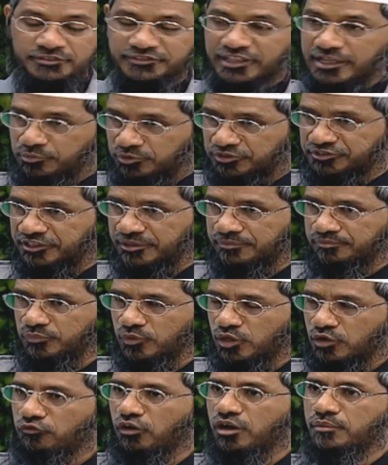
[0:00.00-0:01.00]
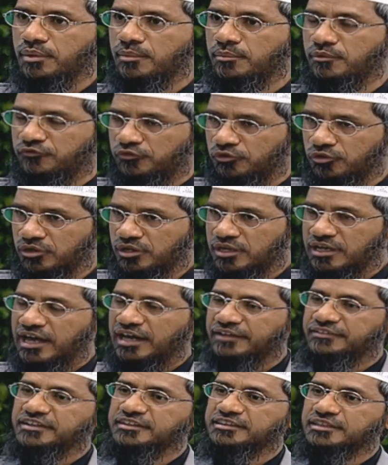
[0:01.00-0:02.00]
Sahih Muslim, volume number 4,
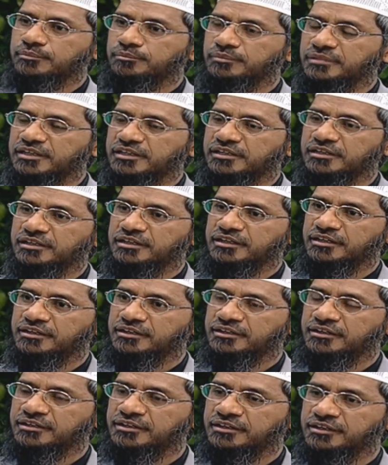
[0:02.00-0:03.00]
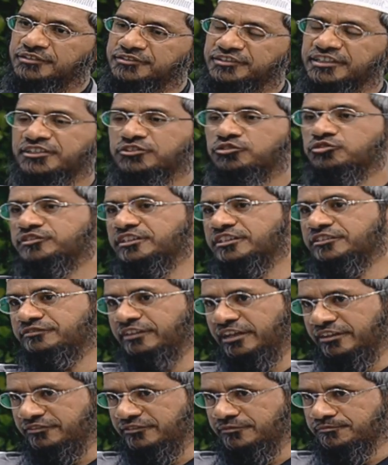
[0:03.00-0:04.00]
hadith number
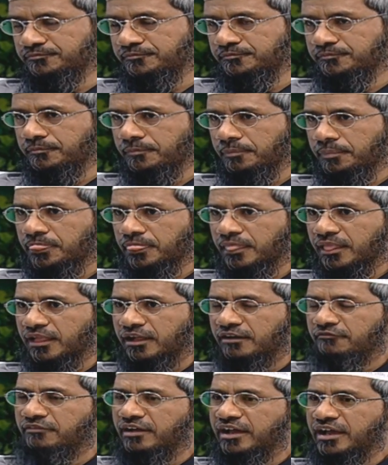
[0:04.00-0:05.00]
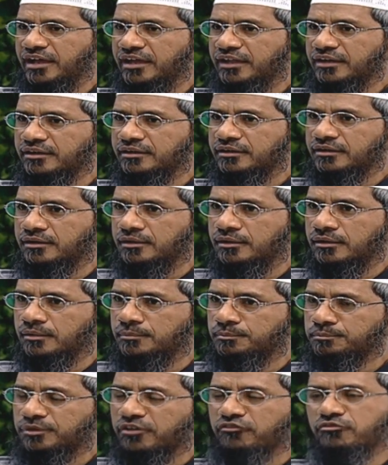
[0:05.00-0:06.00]
6265, where
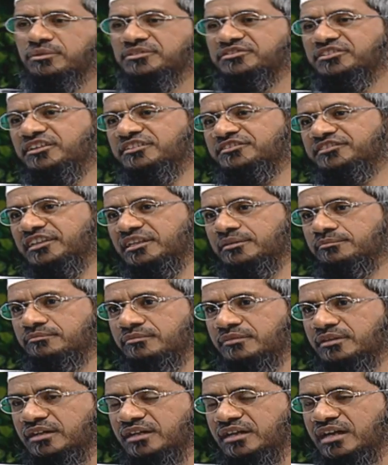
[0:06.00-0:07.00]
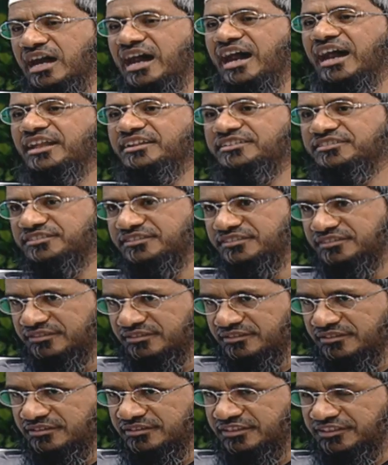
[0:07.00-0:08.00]
Prophet Muhammad asked
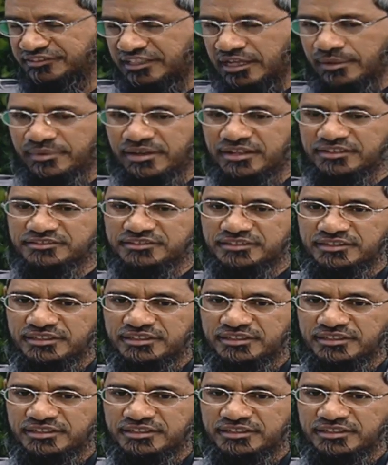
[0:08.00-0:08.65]
the Sahabas,